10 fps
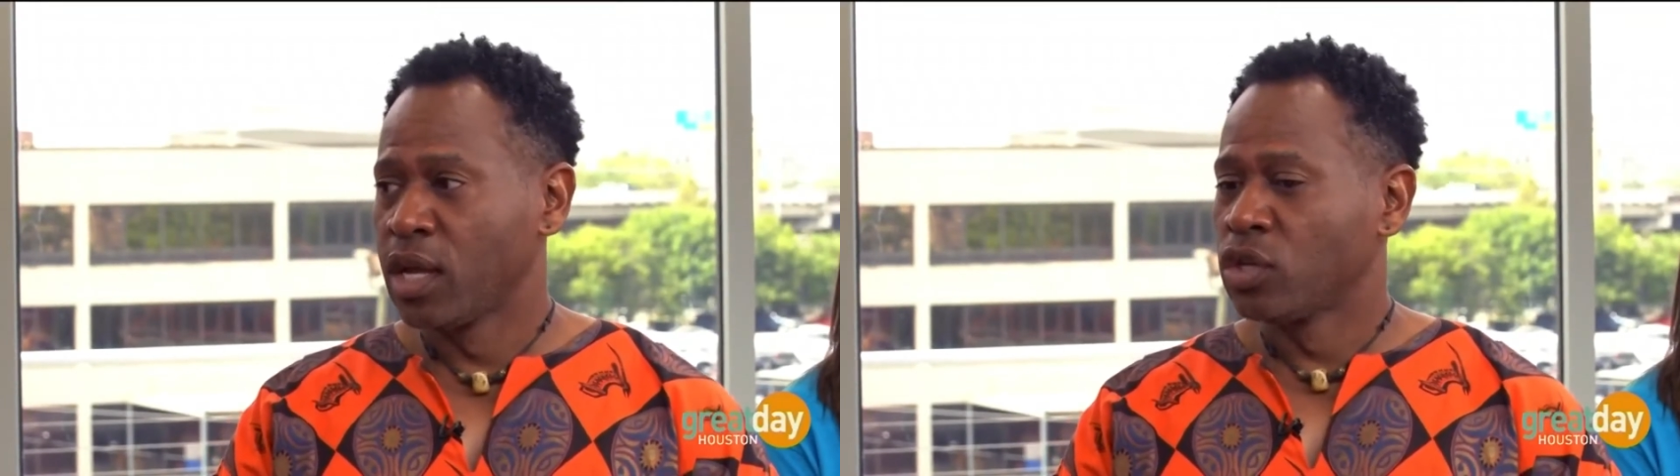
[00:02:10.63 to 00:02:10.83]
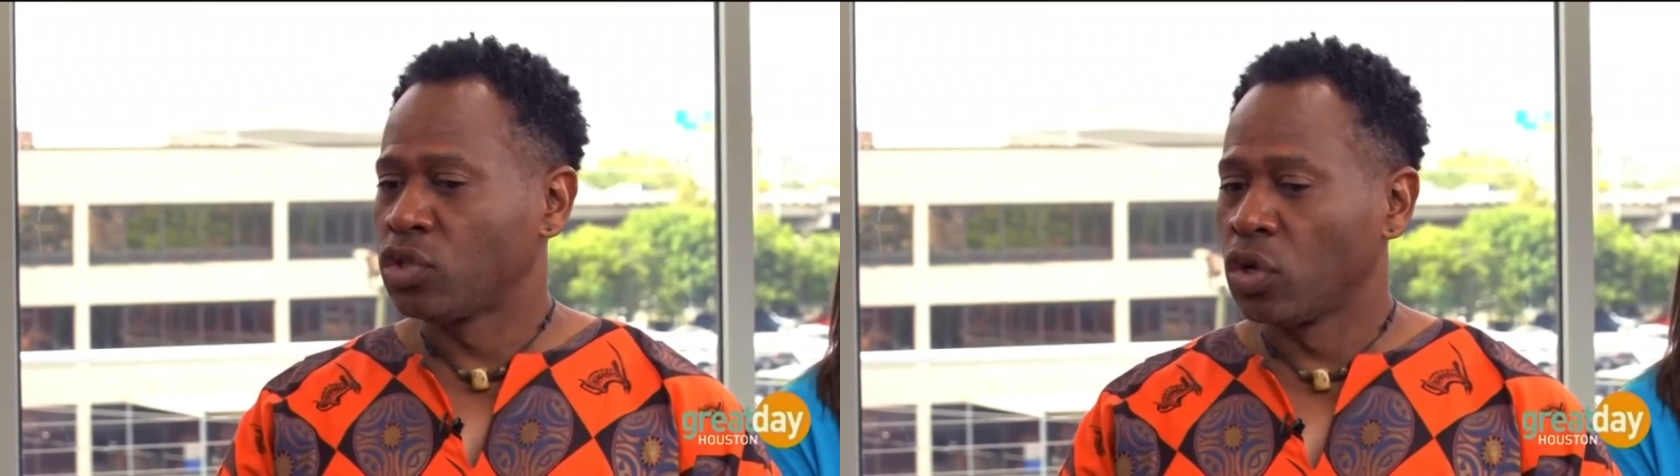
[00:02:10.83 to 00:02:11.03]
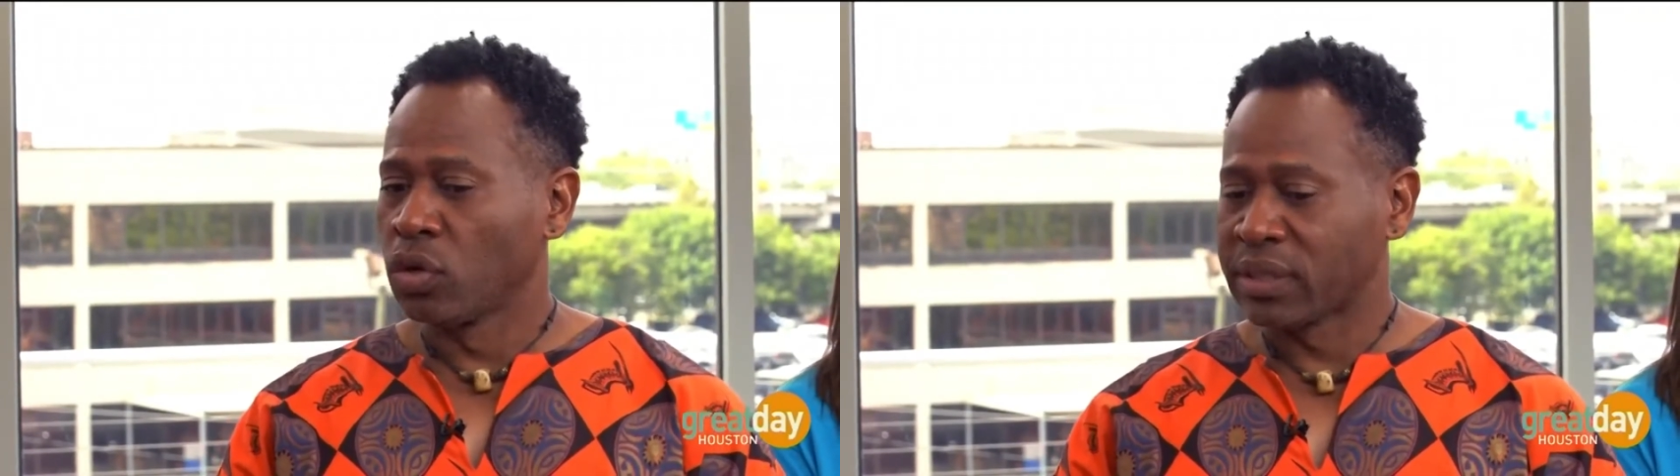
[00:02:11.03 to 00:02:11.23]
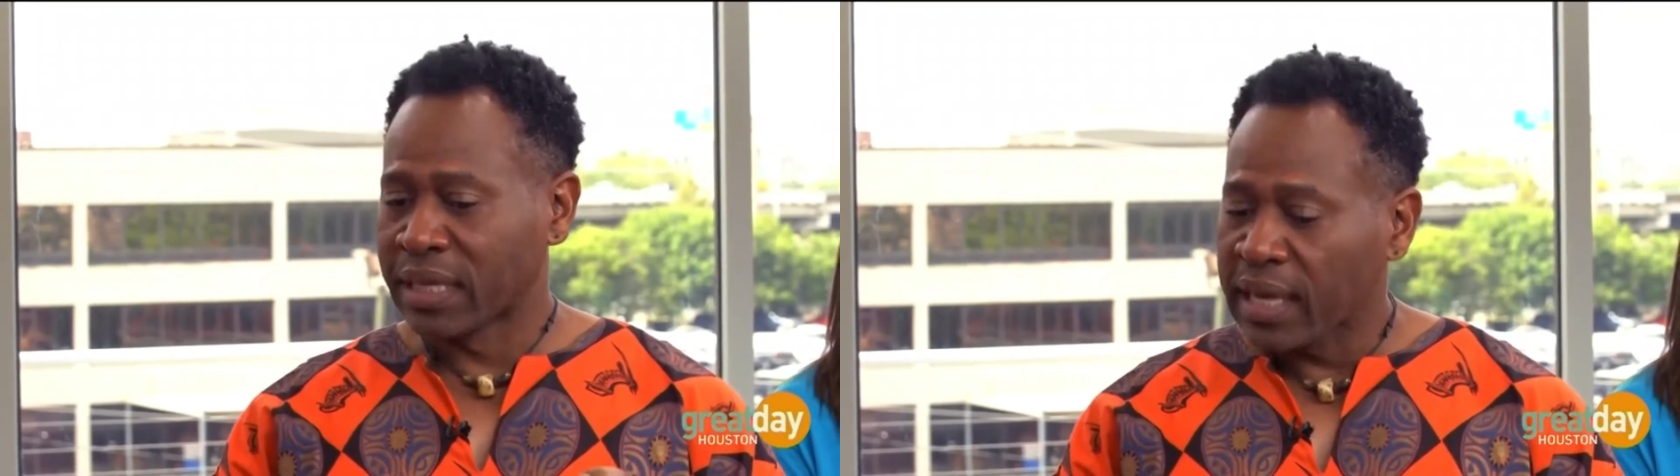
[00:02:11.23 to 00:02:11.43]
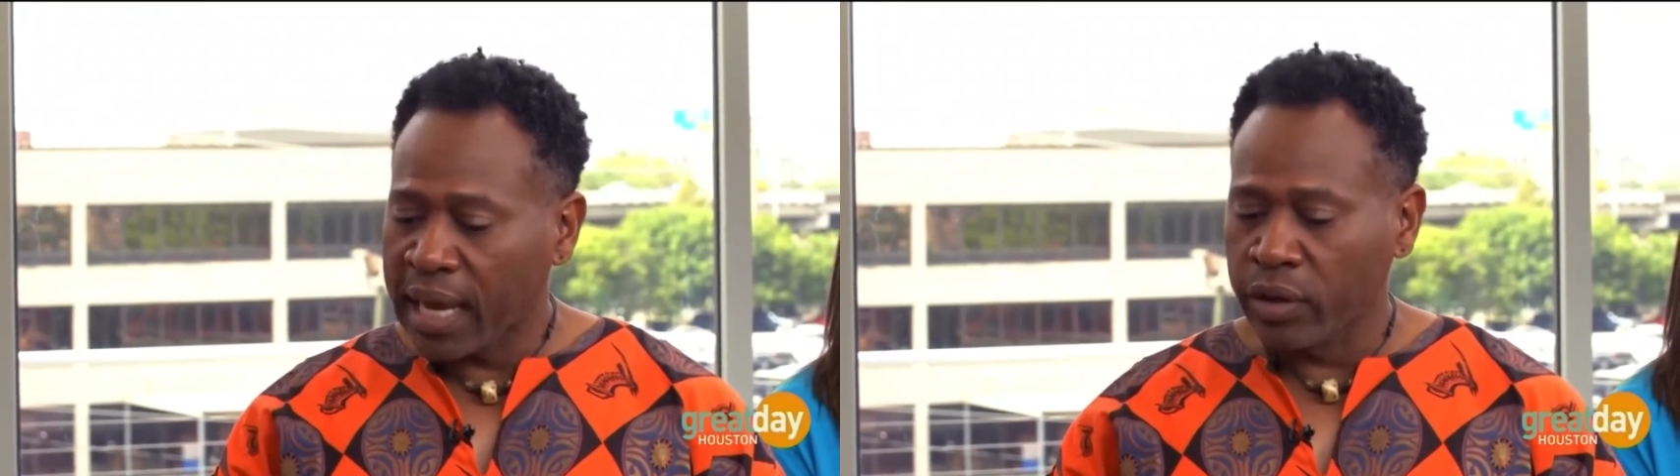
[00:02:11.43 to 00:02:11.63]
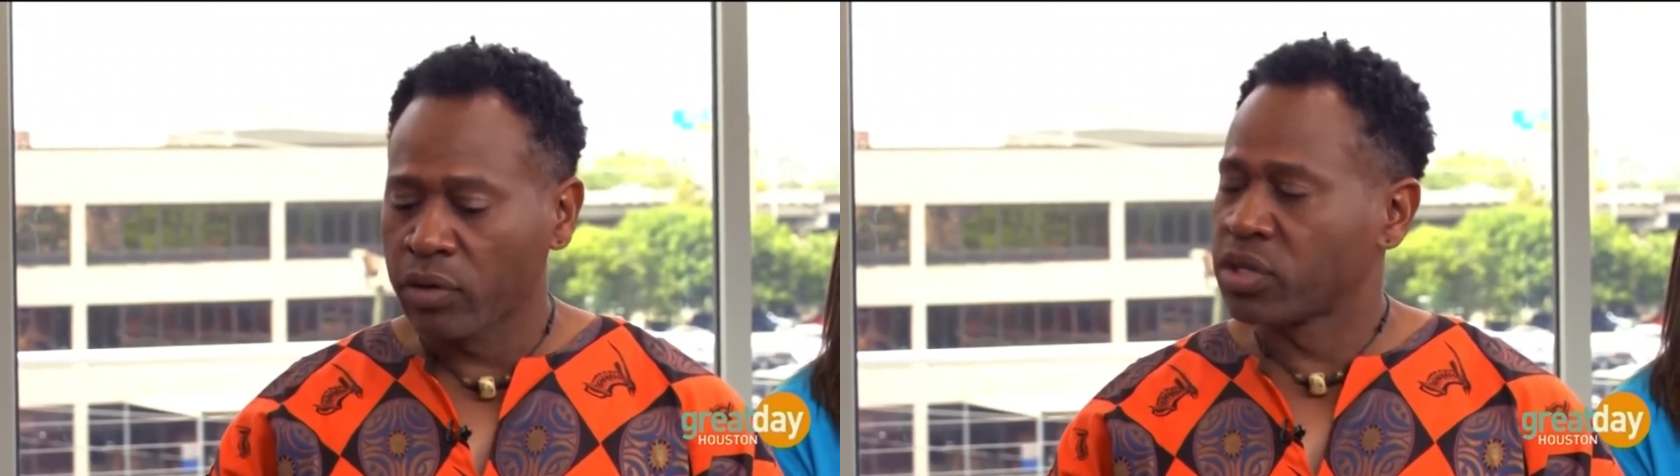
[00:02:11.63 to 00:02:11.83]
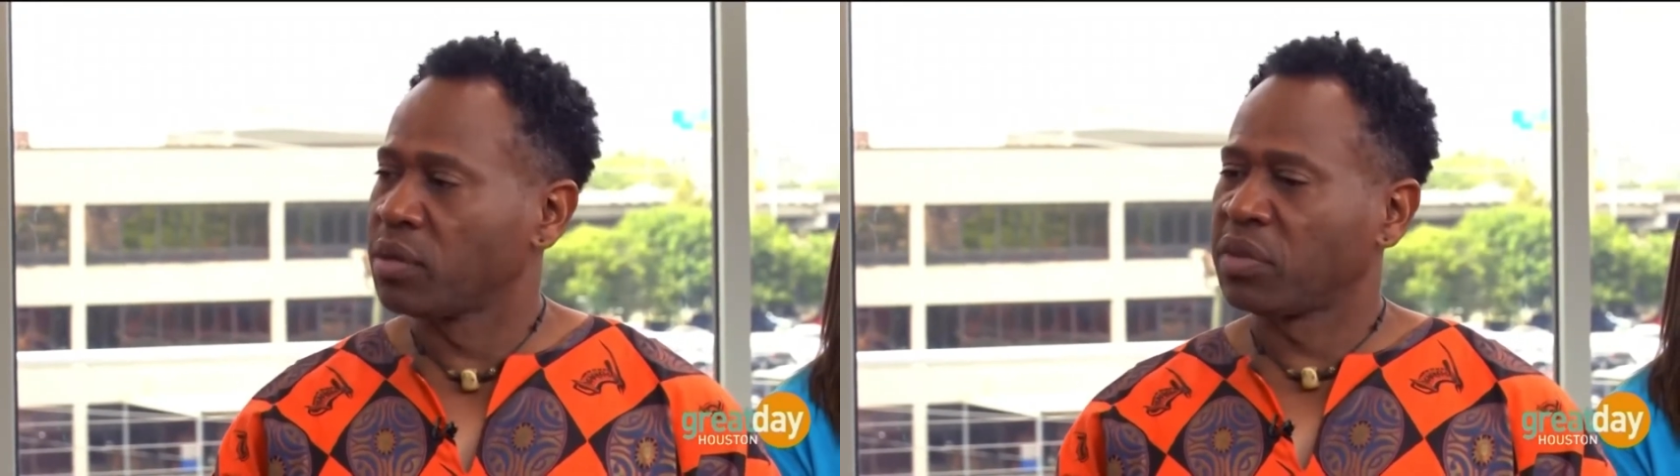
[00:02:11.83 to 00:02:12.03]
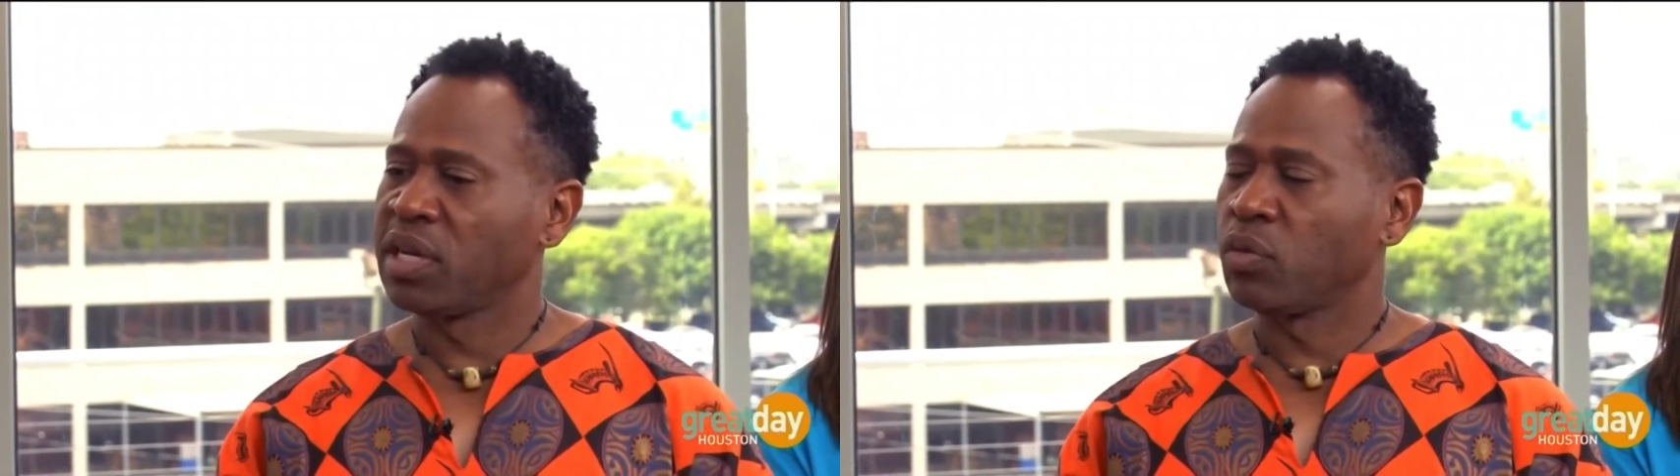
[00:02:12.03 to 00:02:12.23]
So the latter is
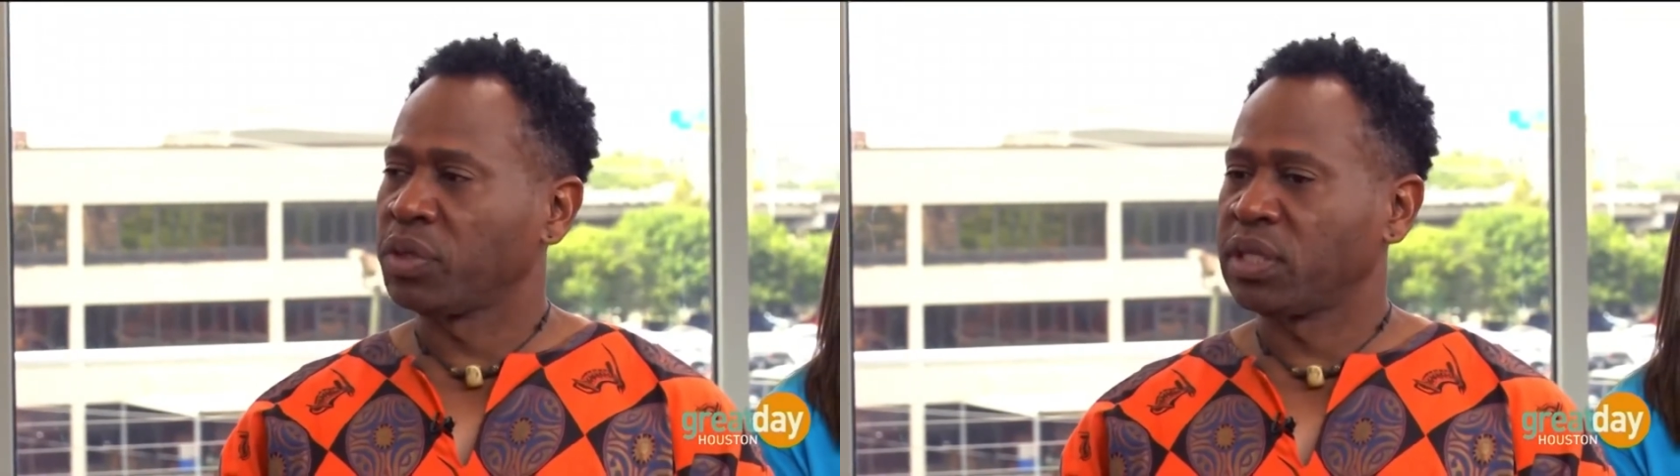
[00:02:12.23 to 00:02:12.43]
something that we